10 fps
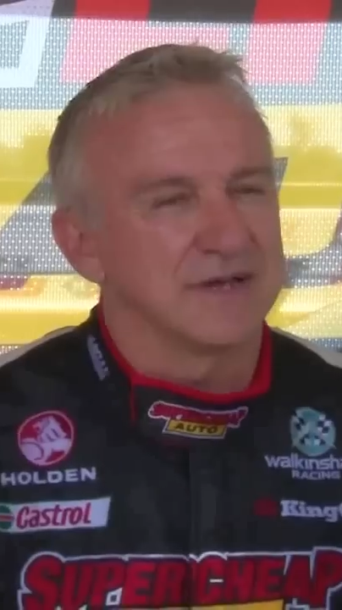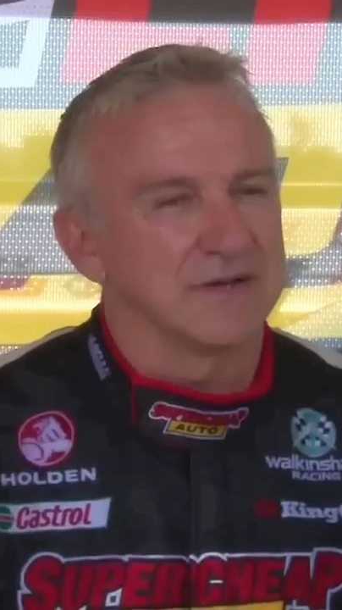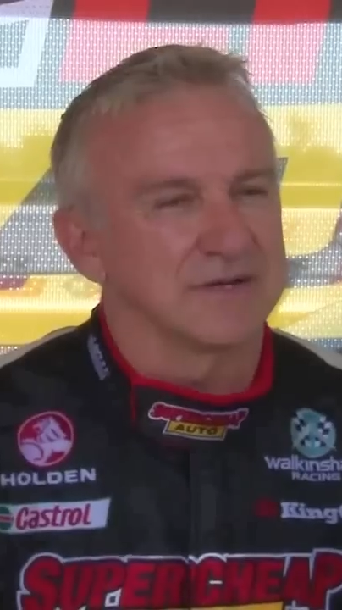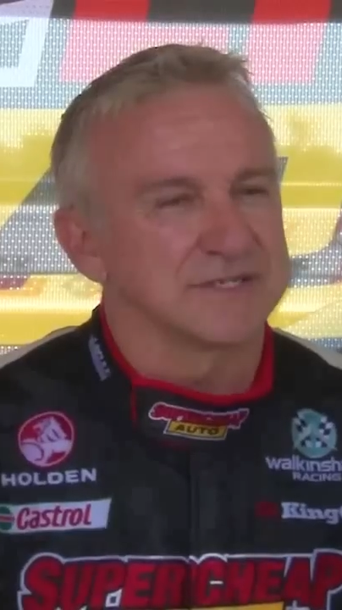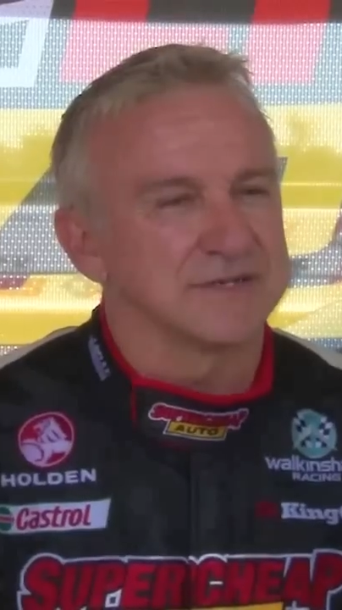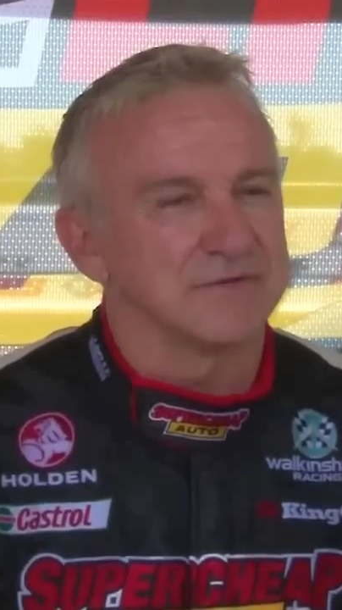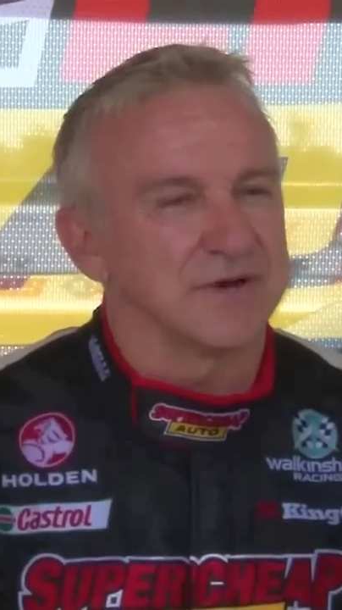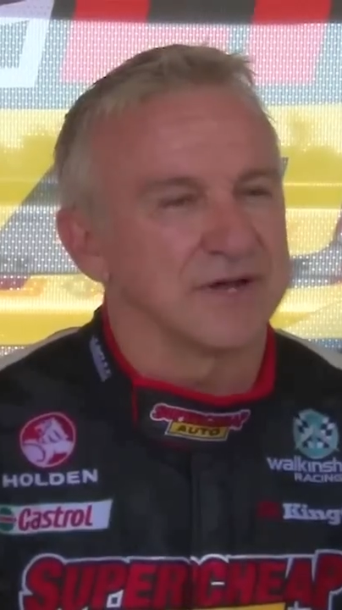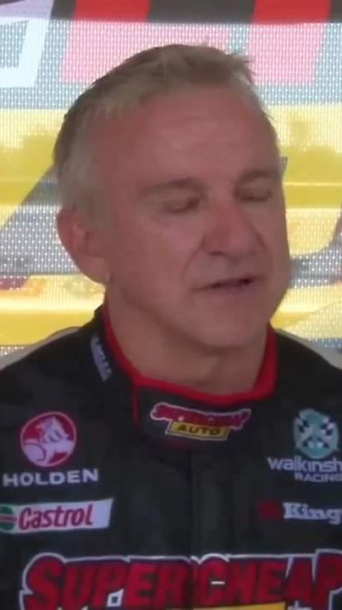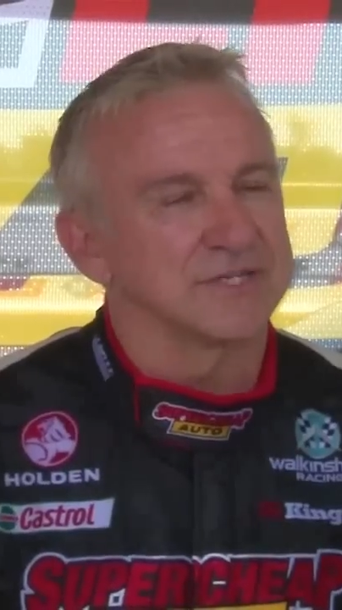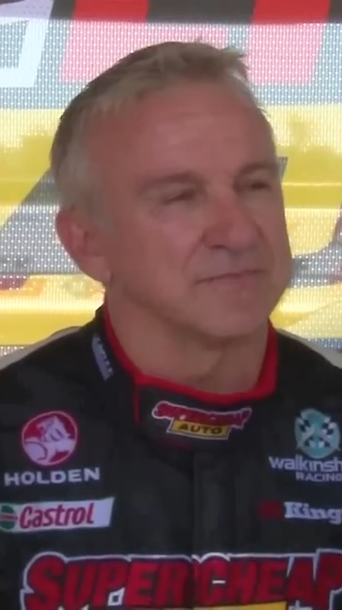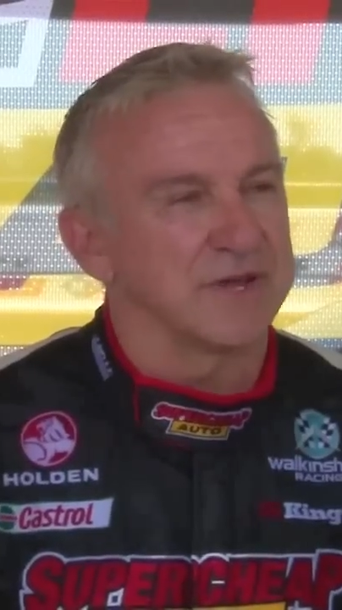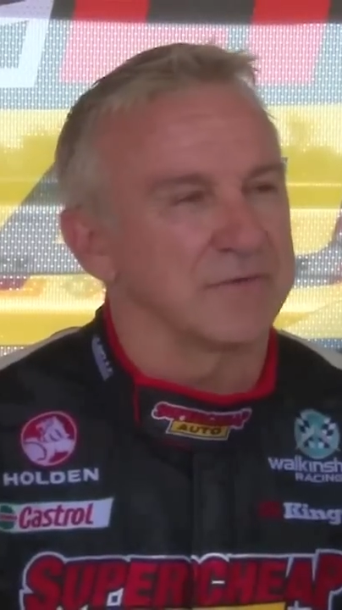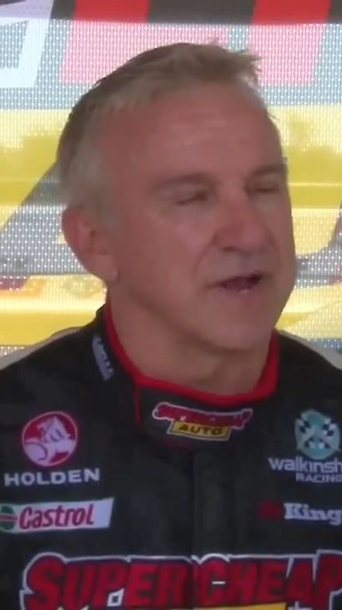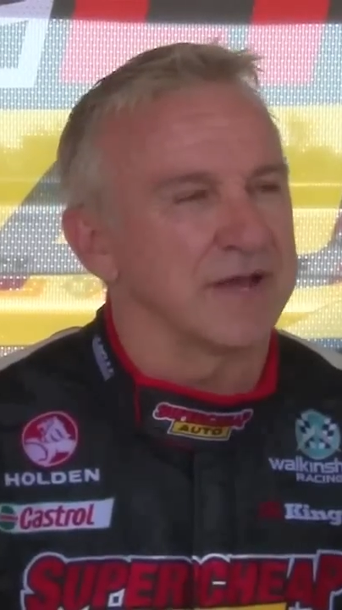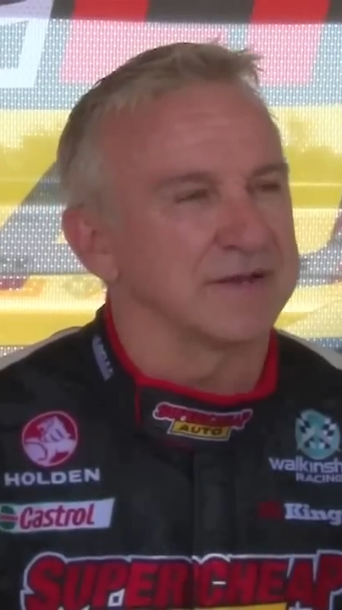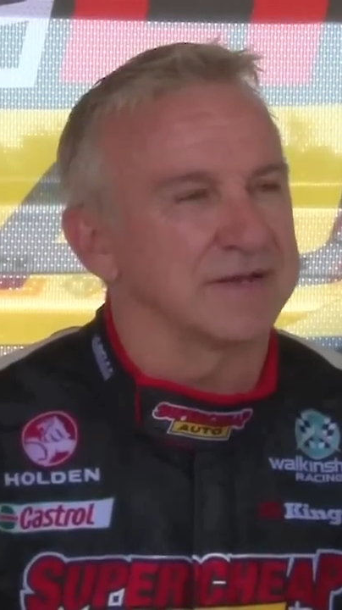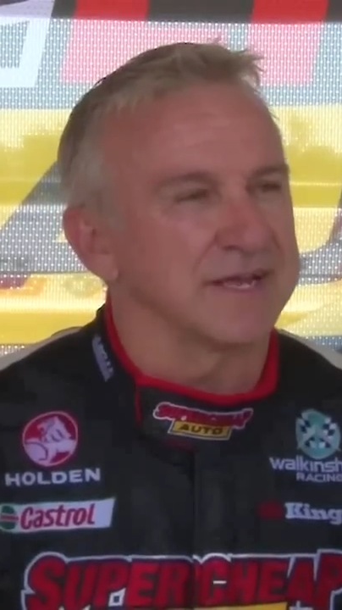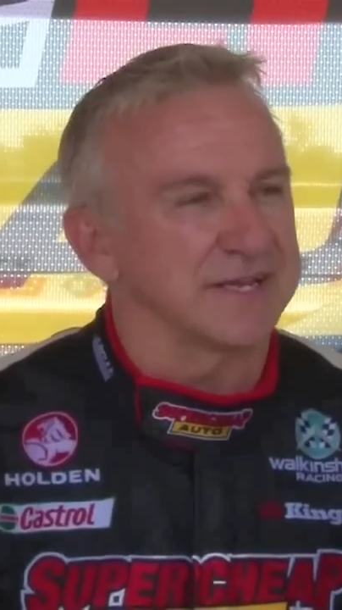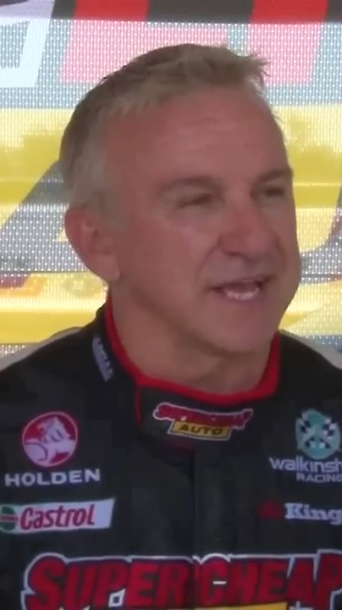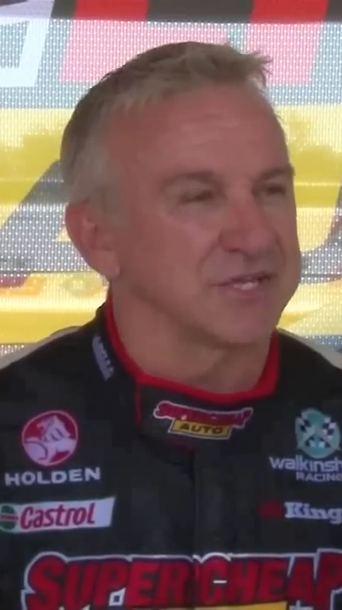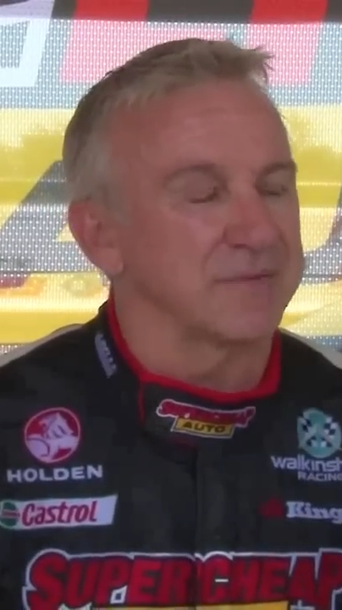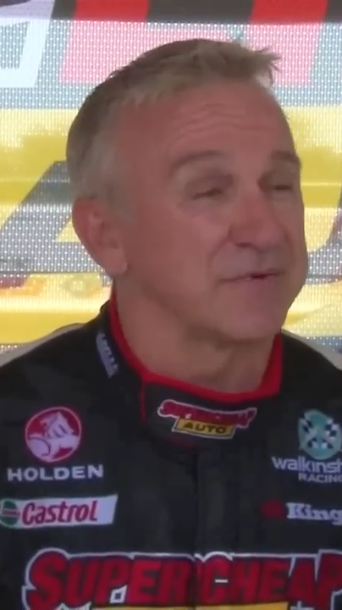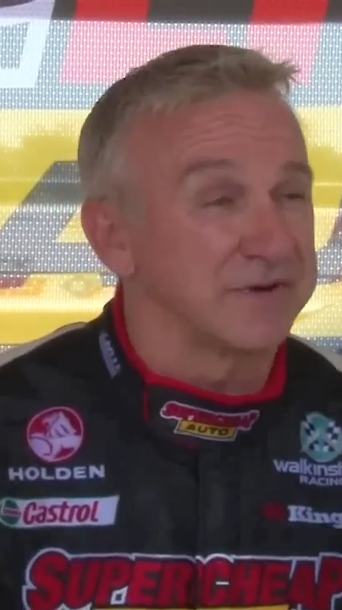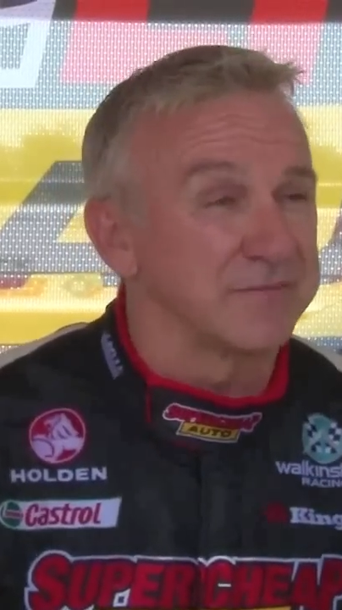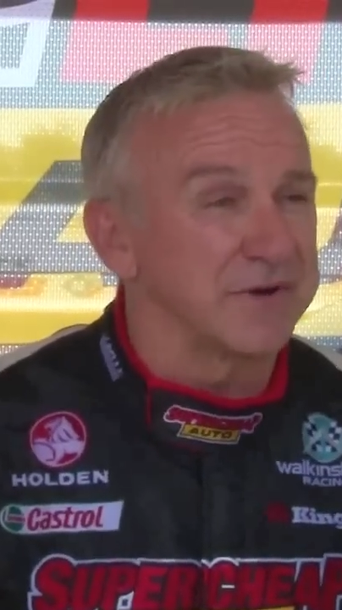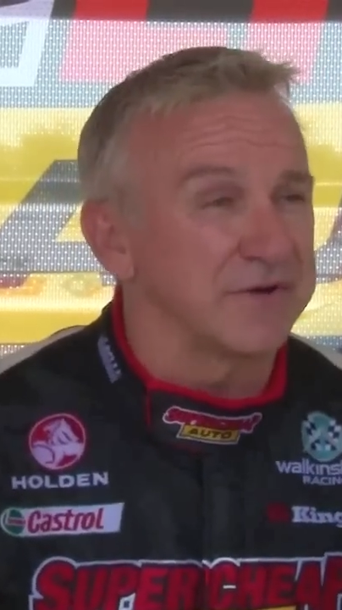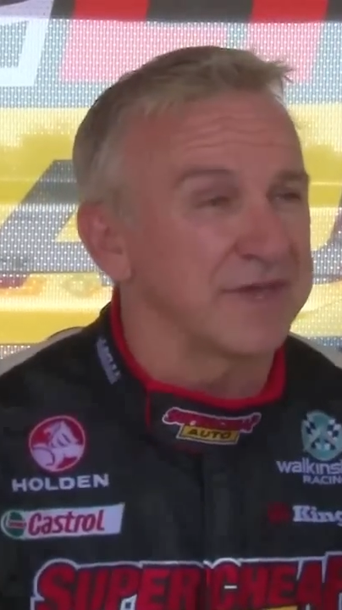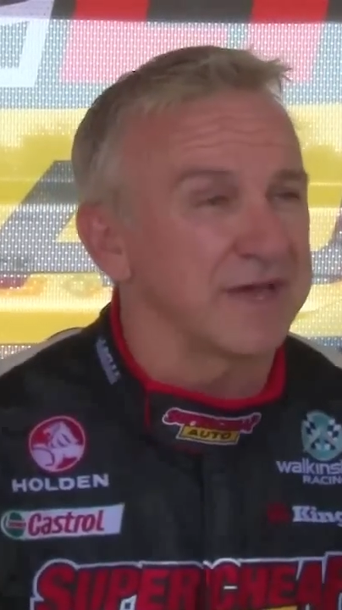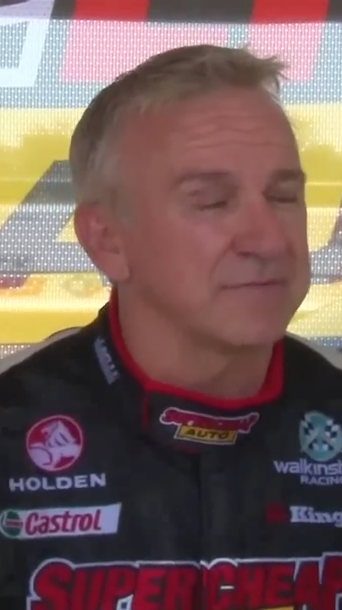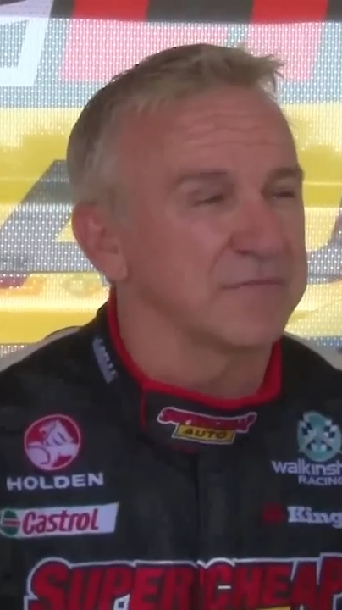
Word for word: I like to uh, I like to be around and, and, catch up a little bit on that.